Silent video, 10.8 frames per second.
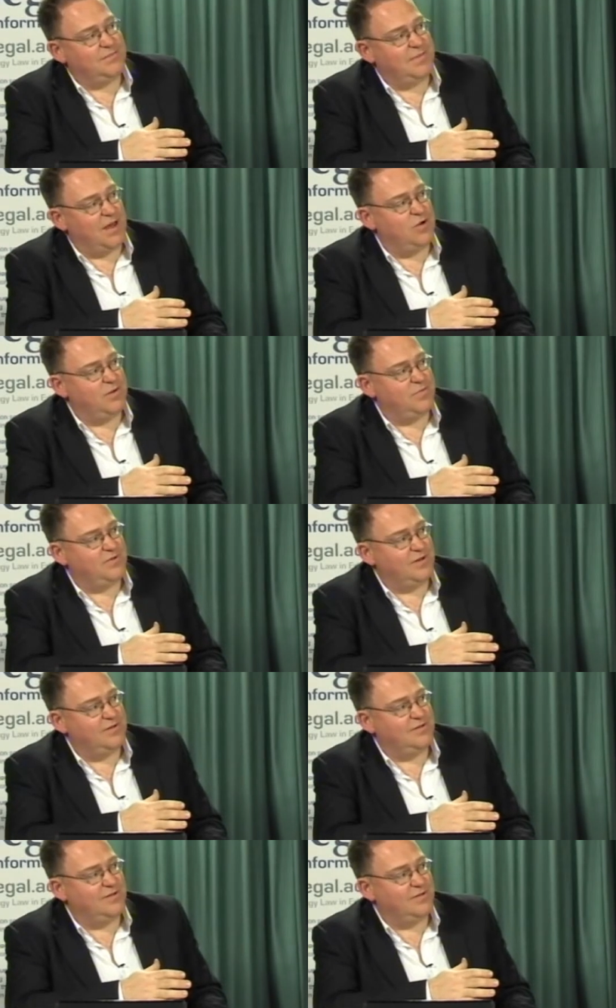them an
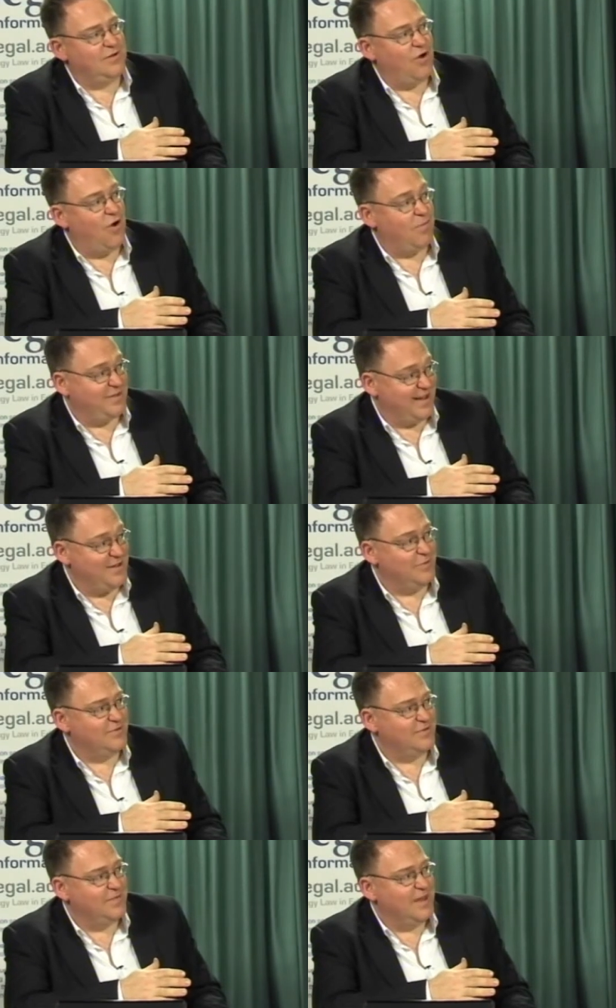option to opt
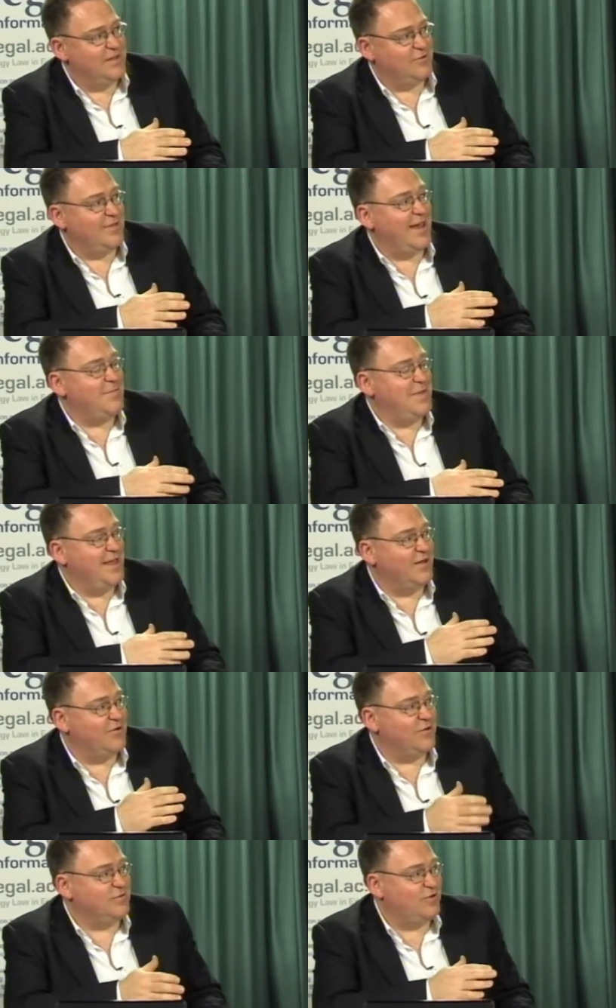out. So they are making a
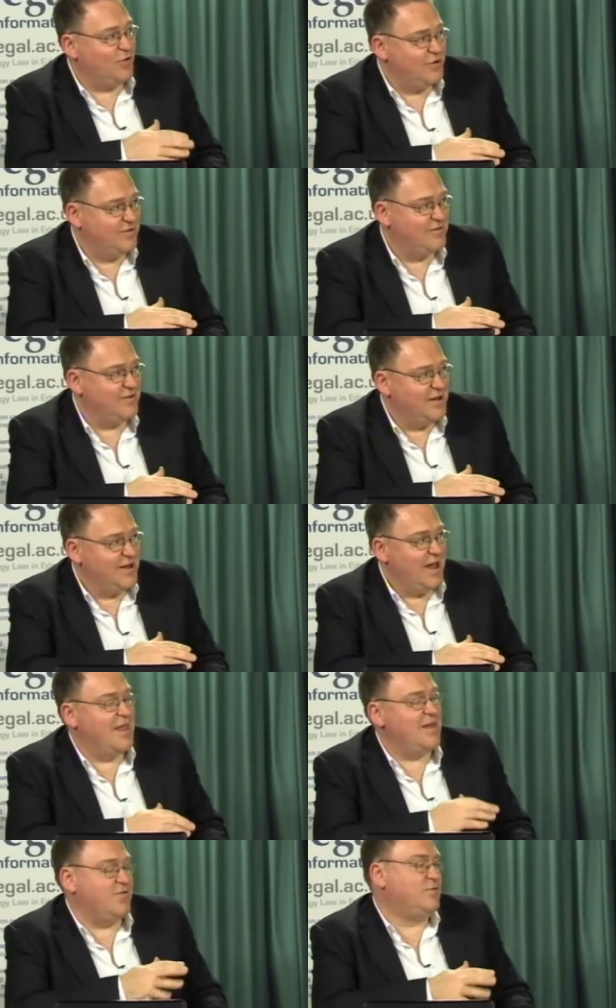real choice,
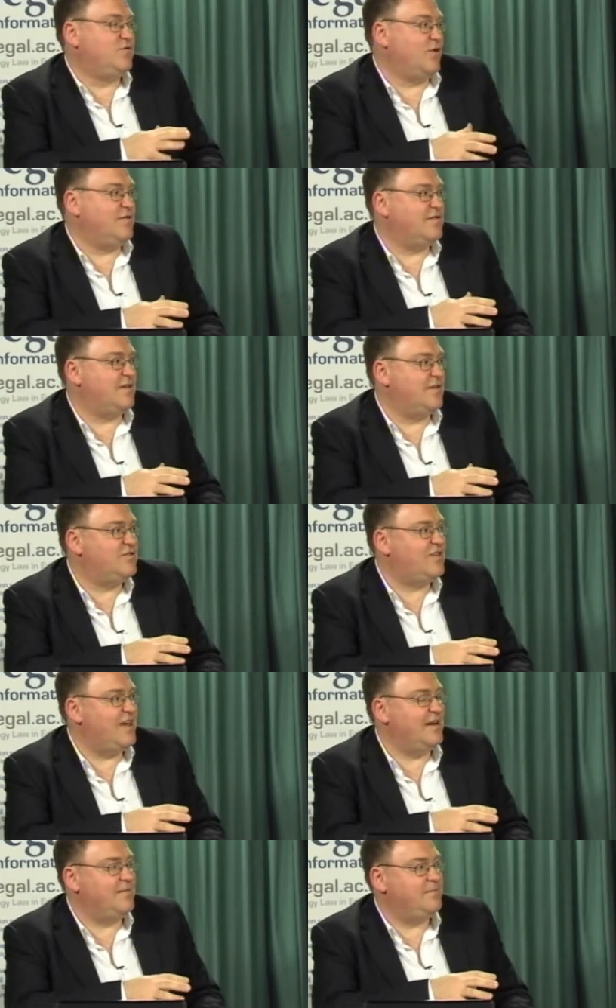and that real choice is
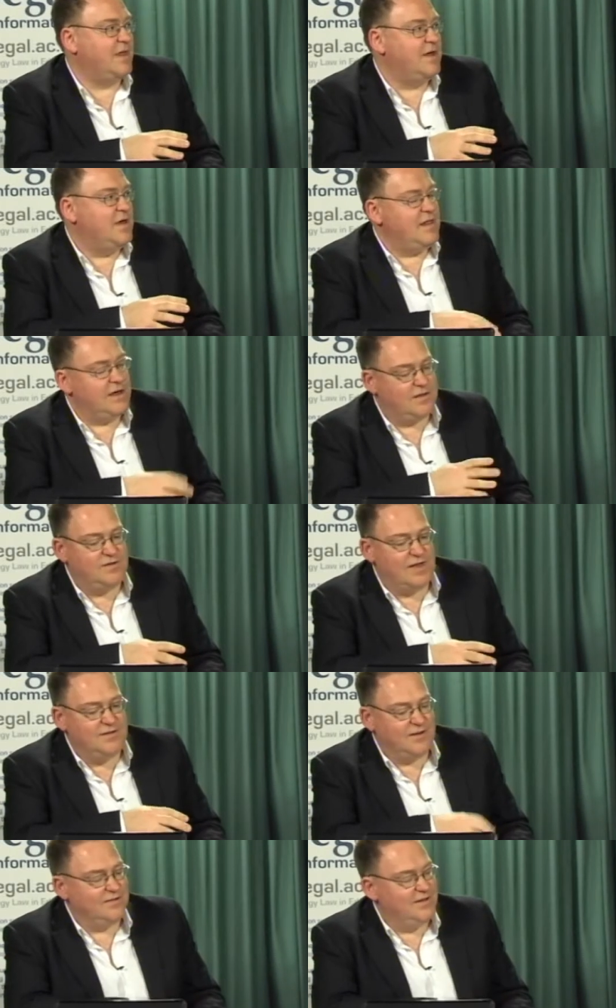consent. That
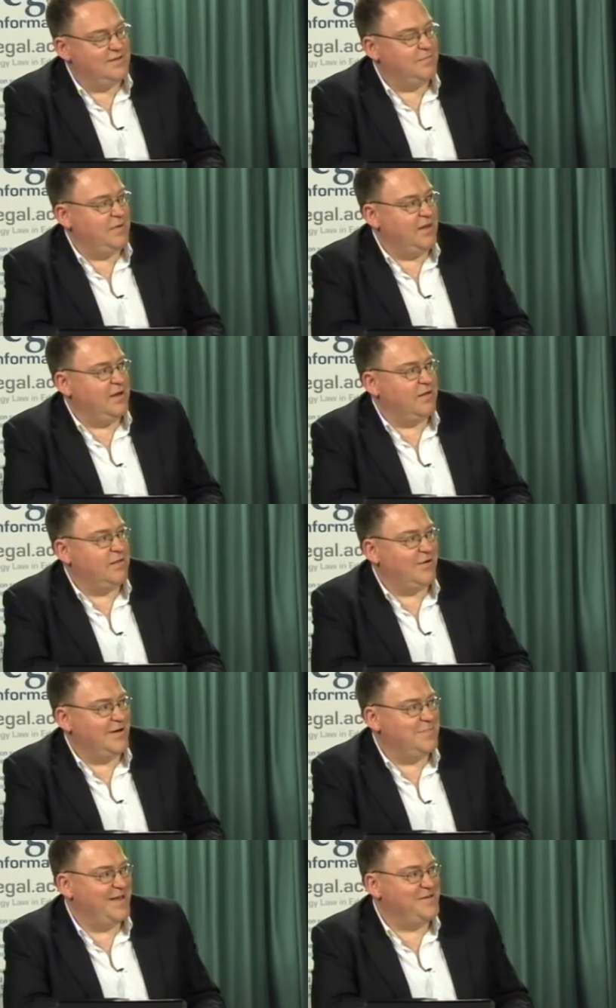consent doesn't need to be a
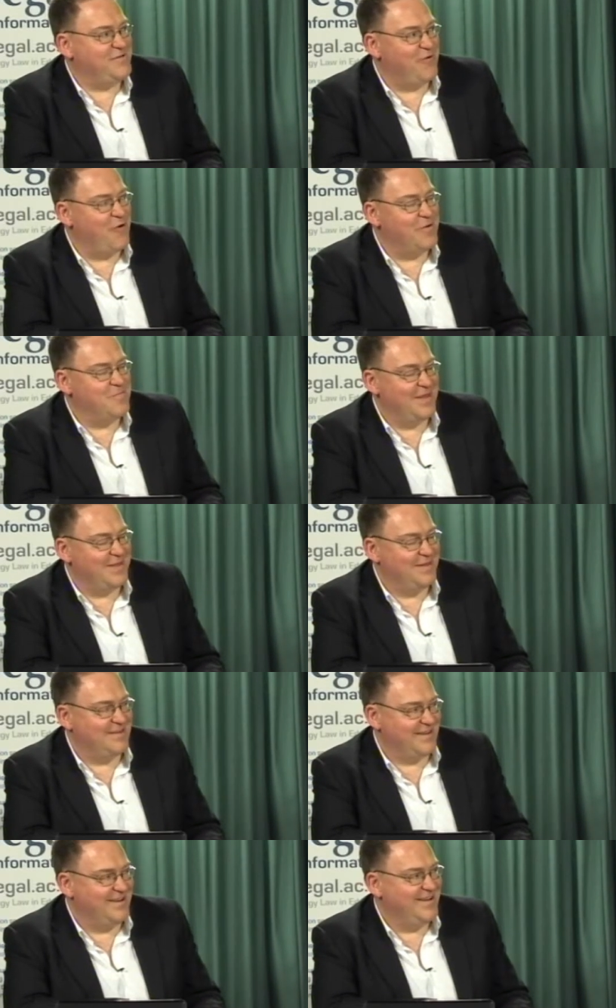30-page form that they
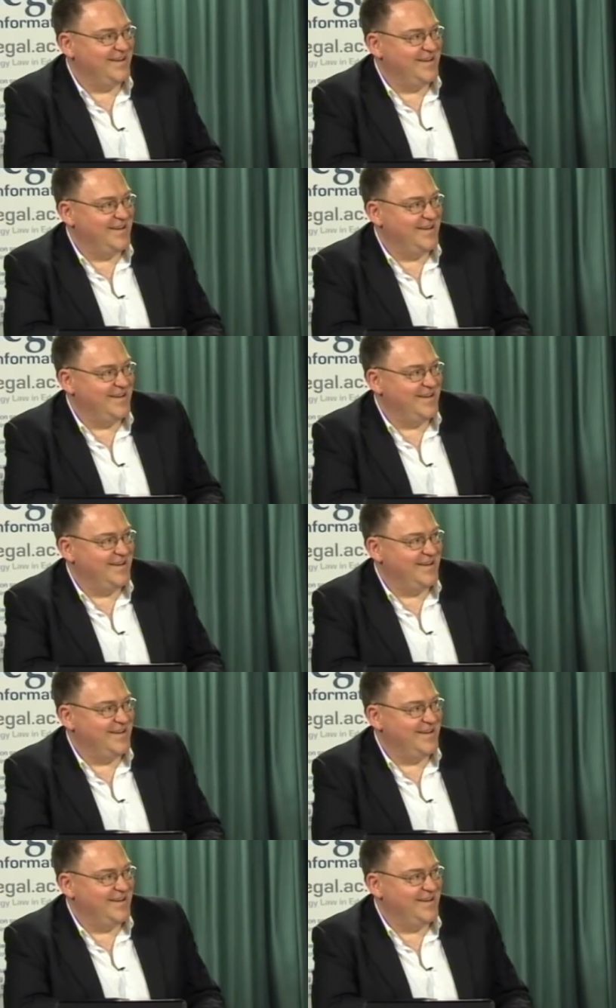sign,